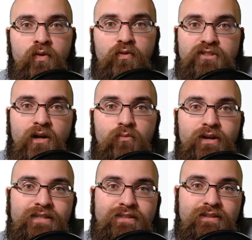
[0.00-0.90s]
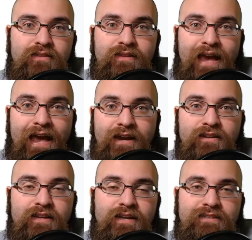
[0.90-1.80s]
for some reason, the
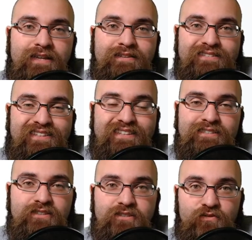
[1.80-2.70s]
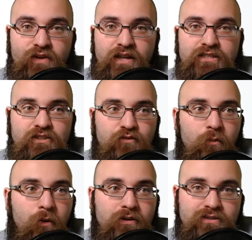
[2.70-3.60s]
analytics and the statistics of fantasy
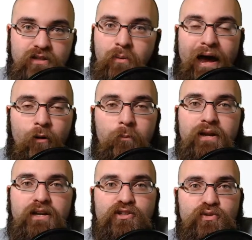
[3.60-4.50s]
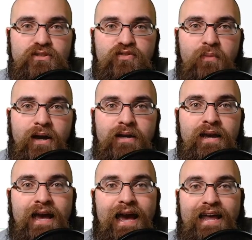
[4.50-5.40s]
football has somehow been an interest of mine,
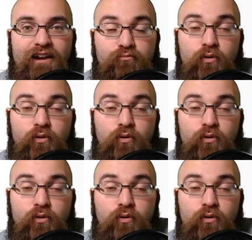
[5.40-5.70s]
and I've